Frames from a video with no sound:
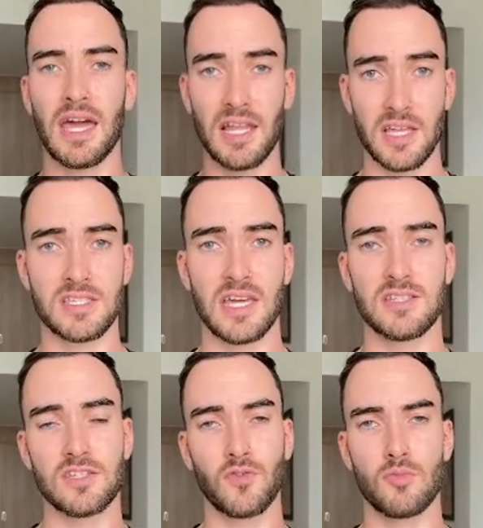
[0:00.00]
and like I said,
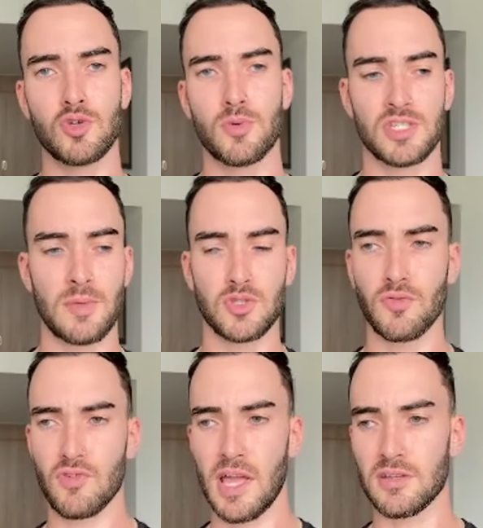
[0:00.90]
this forms your perception
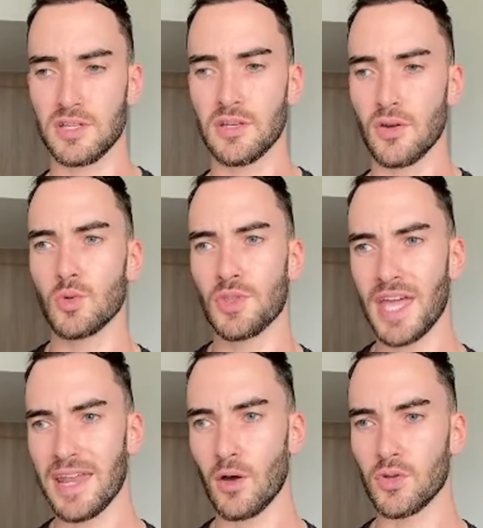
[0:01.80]
of reality. So with
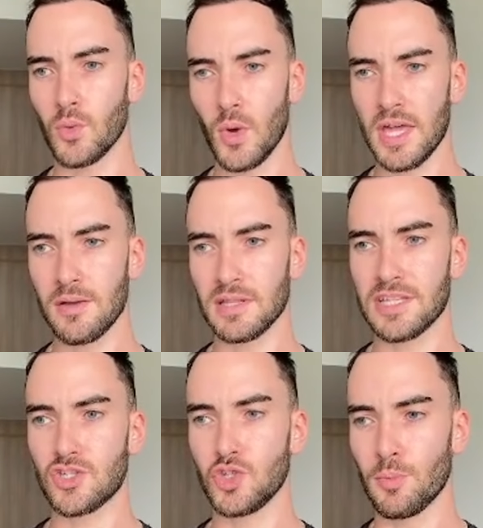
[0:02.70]
that out of the way,
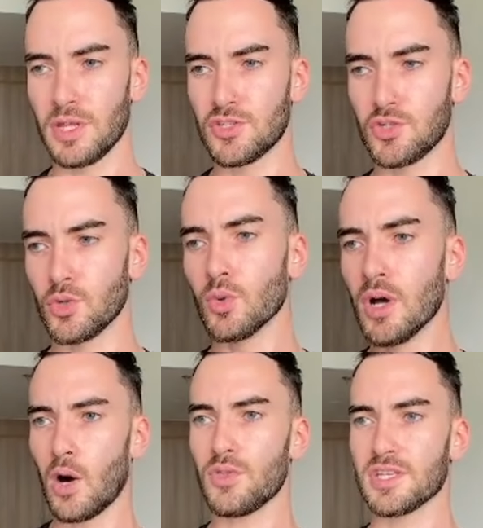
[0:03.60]
let's jump into
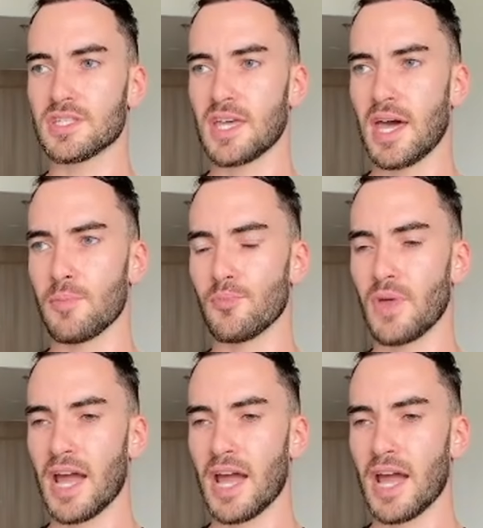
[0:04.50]
how this um,